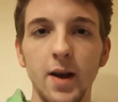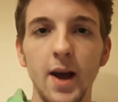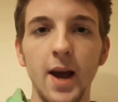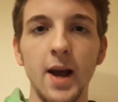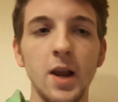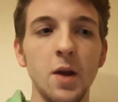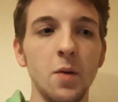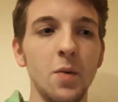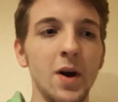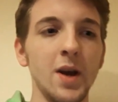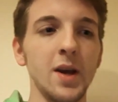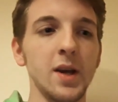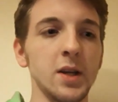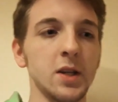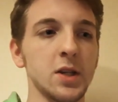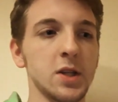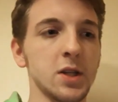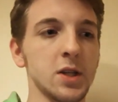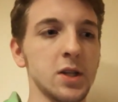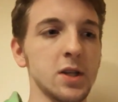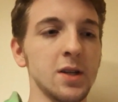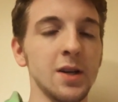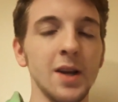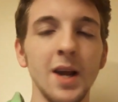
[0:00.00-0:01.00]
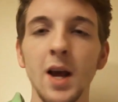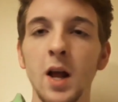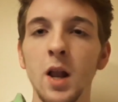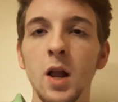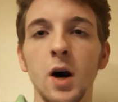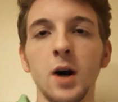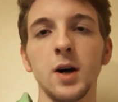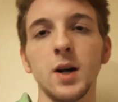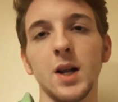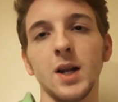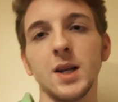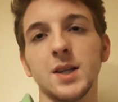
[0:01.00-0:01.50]
Anyways, Neil
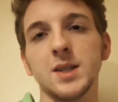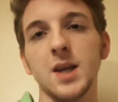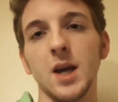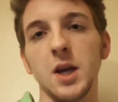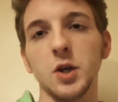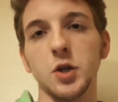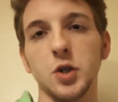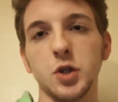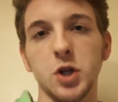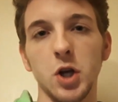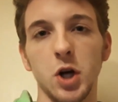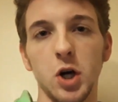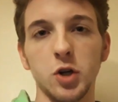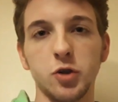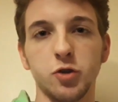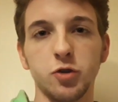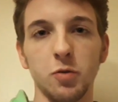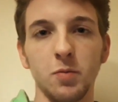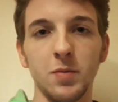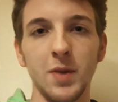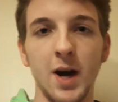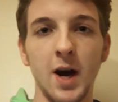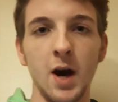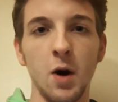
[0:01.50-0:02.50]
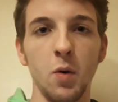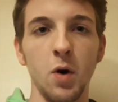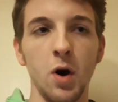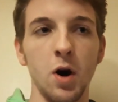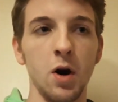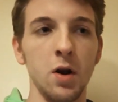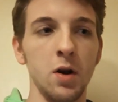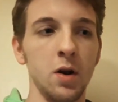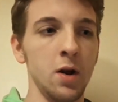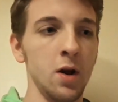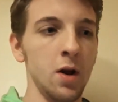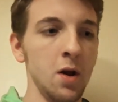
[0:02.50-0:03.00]
Ardley takes charge from now
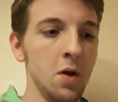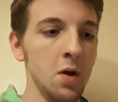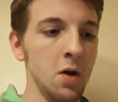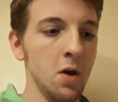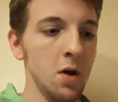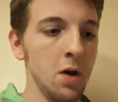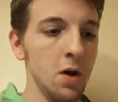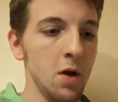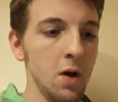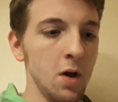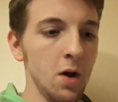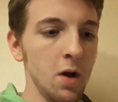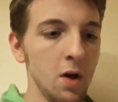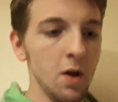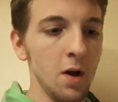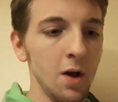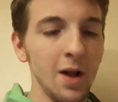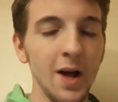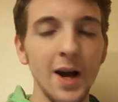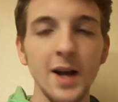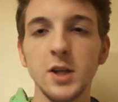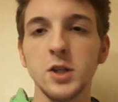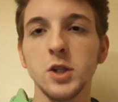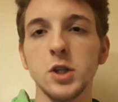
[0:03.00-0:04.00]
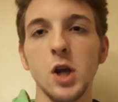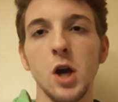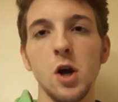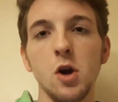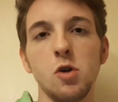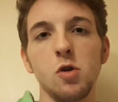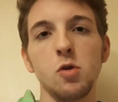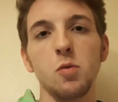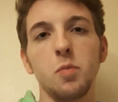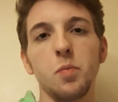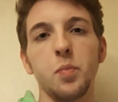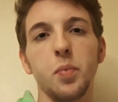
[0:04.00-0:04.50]
on. Let's
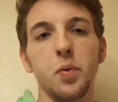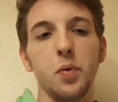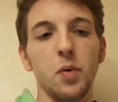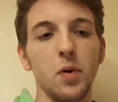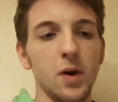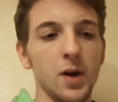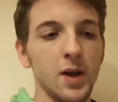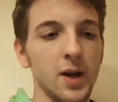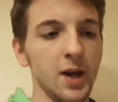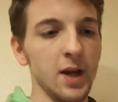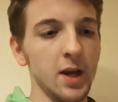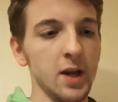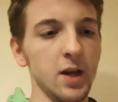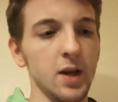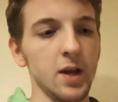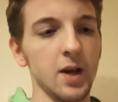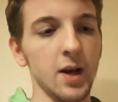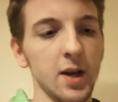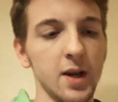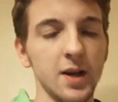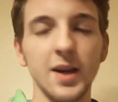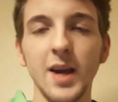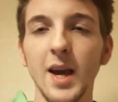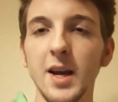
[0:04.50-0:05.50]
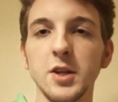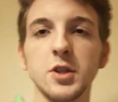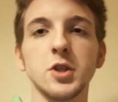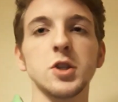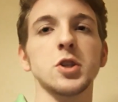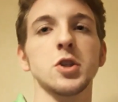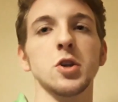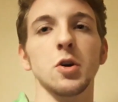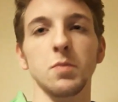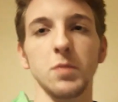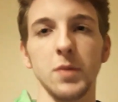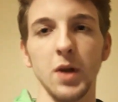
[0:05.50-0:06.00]
hope he gets
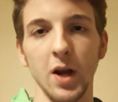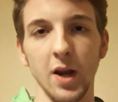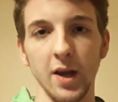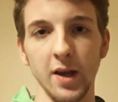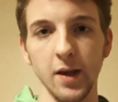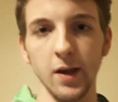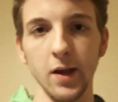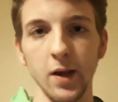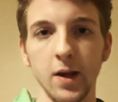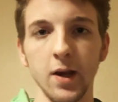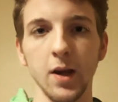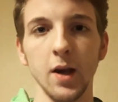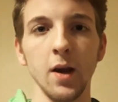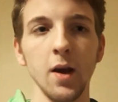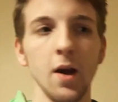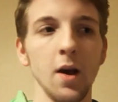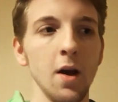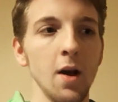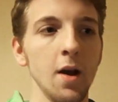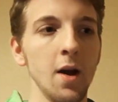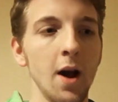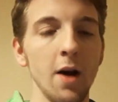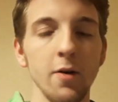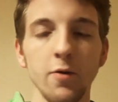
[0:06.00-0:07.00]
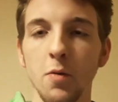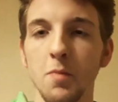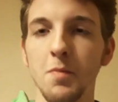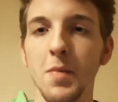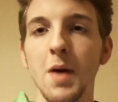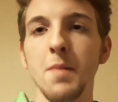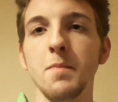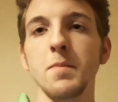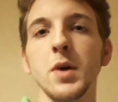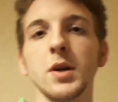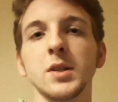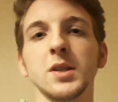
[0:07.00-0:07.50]
us up the league. And
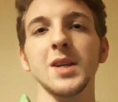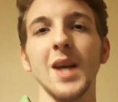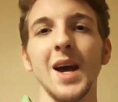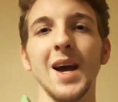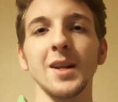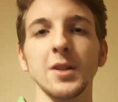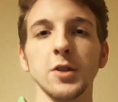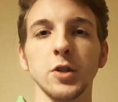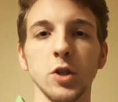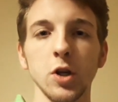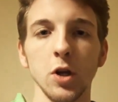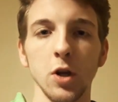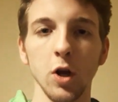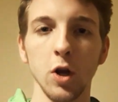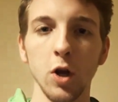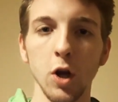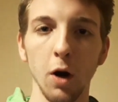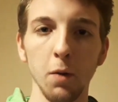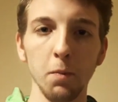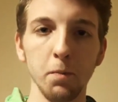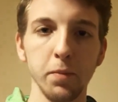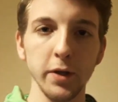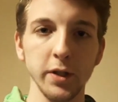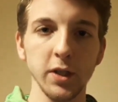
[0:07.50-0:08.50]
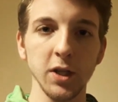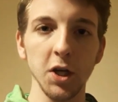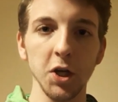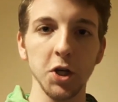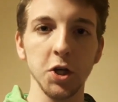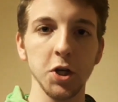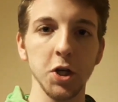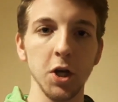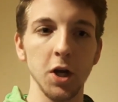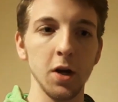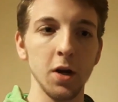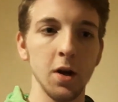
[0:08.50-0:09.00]
remember to enter the
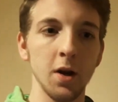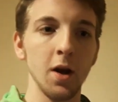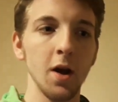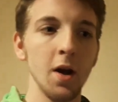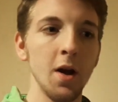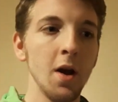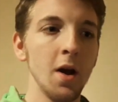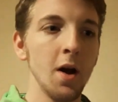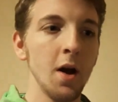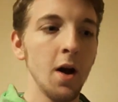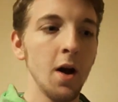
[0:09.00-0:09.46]
competition.